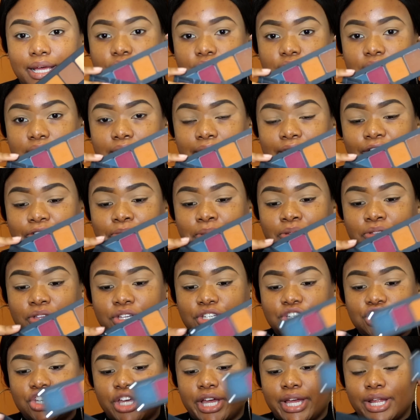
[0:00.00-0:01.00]
They gave me the
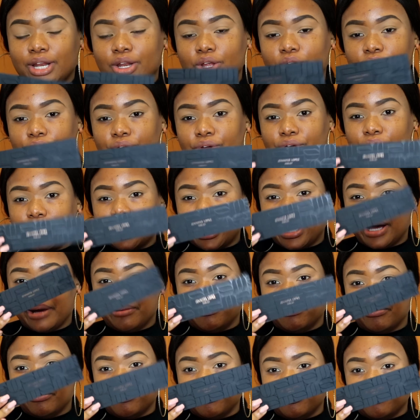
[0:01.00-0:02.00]

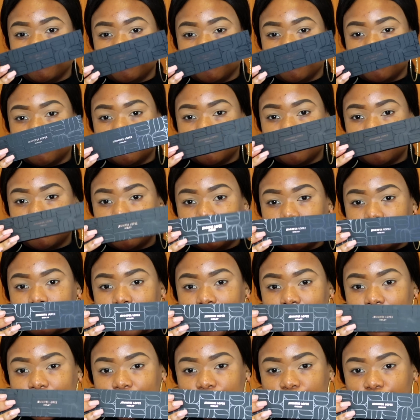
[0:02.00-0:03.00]
JLo
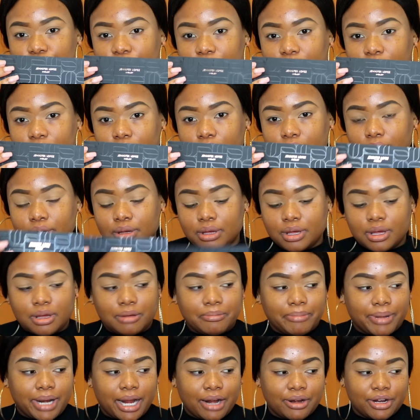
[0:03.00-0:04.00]
packaging,
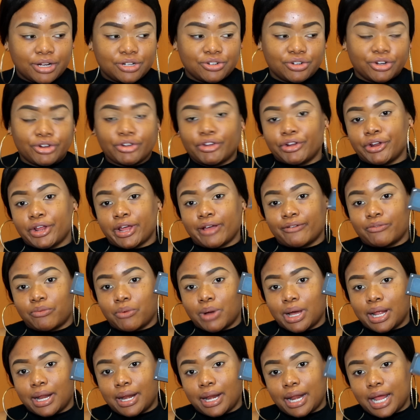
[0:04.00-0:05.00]
but I literally only have
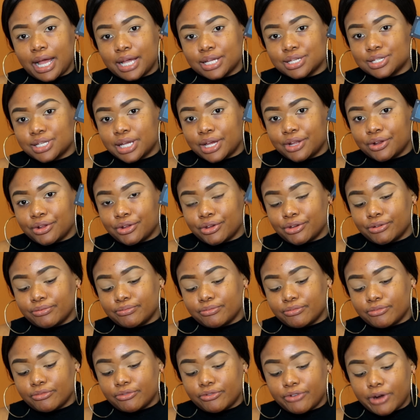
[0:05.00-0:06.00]
one eyeshadow
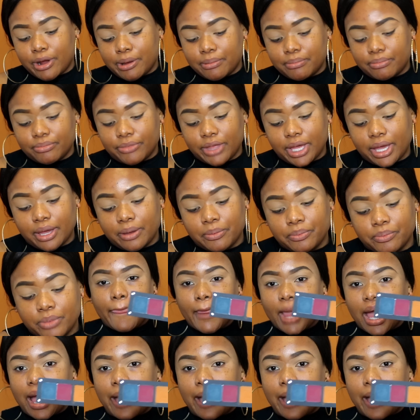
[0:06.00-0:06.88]
from them.